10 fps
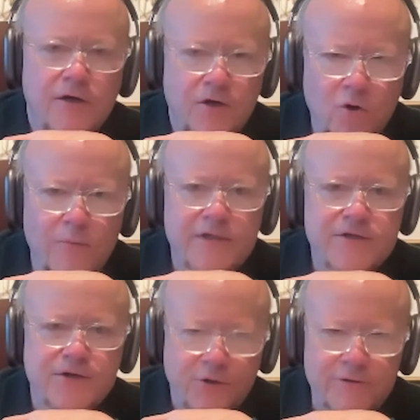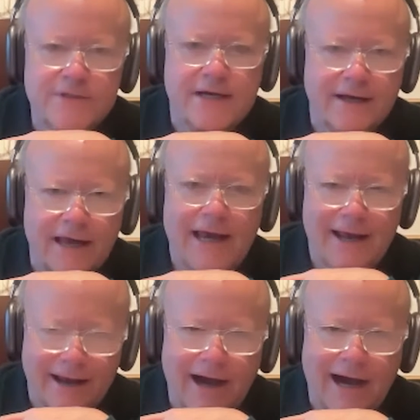Humans using
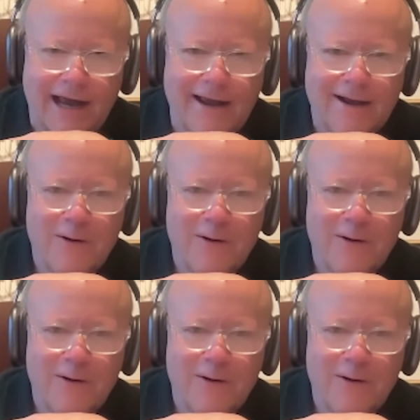AI